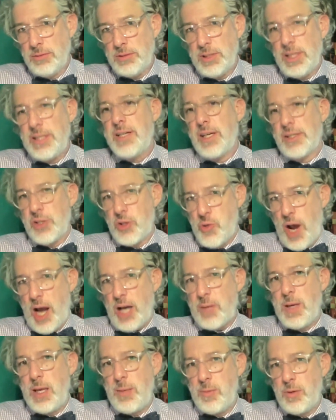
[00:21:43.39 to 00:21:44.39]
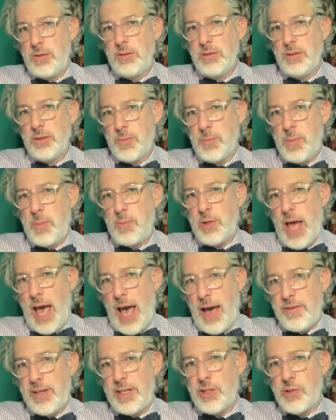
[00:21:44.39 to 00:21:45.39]
It does attract people. People
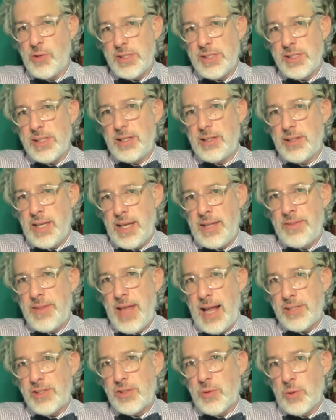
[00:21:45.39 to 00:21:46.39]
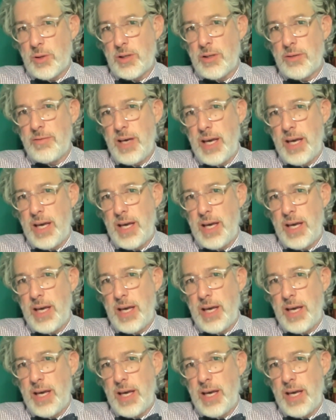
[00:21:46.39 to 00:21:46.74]
have interest in that sort